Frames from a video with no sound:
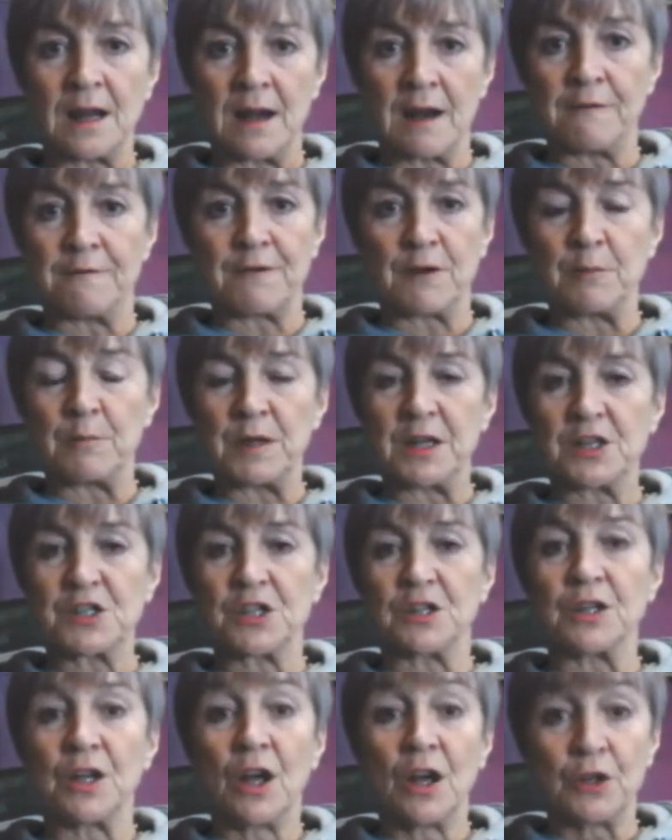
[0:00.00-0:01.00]

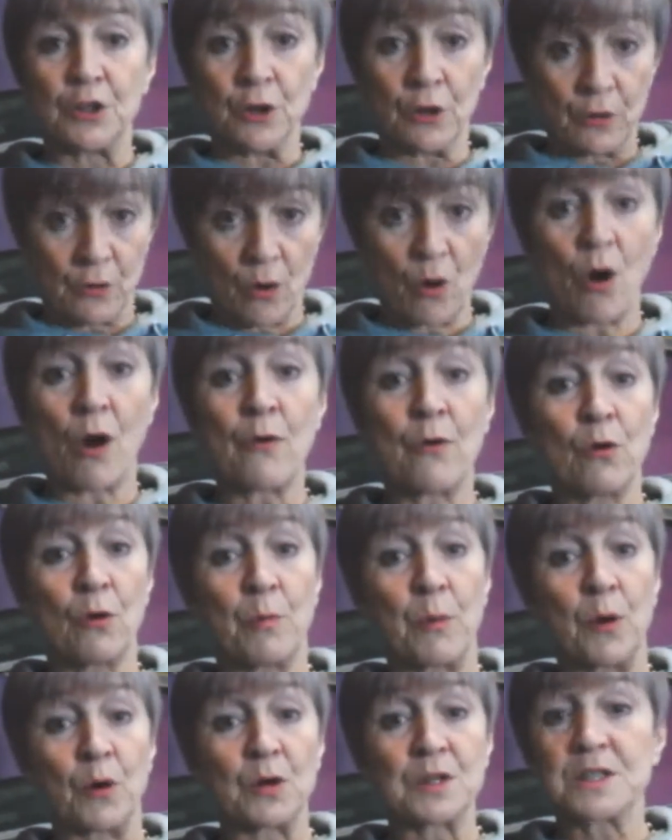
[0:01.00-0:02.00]
information. You're not a
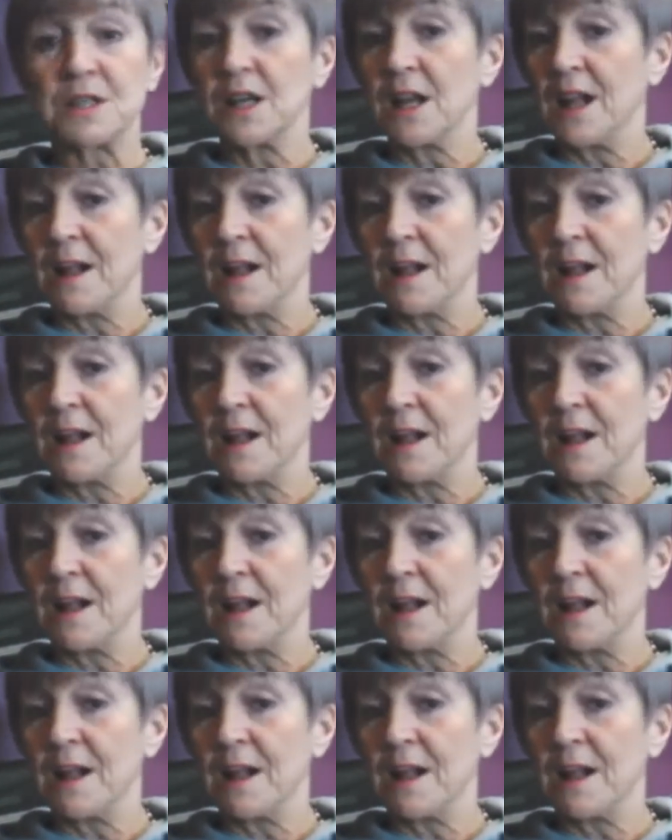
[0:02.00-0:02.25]
robot.